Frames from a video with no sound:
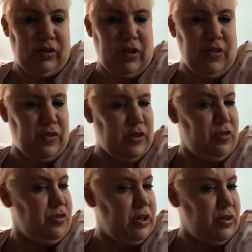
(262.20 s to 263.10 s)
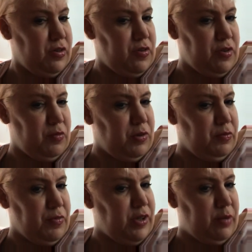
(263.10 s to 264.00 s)
I think this channel is the
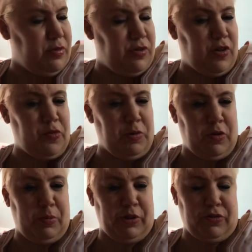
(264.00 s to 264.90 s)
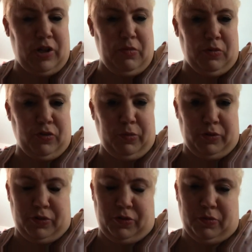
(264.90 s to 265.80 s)
one with Captain Jack Sparrow picture. I have multiple
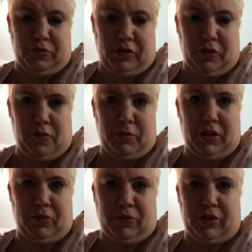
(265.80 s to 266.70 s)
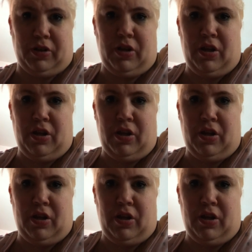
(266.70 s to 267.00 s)
YouTube channels, but anyway,